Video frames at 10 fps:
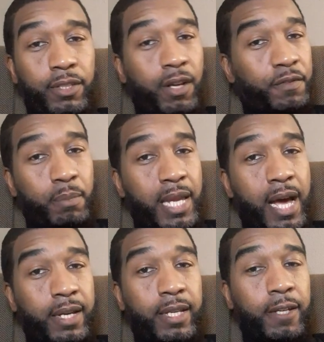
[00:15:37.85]
gonna have to be
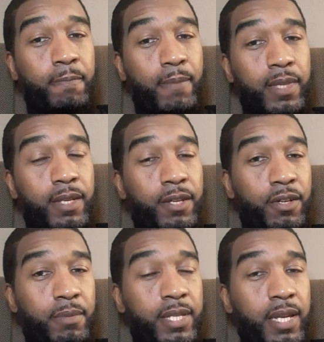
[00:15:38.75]
out of here. You know
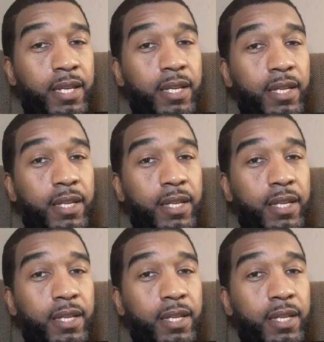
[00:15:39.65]
what I'm saying?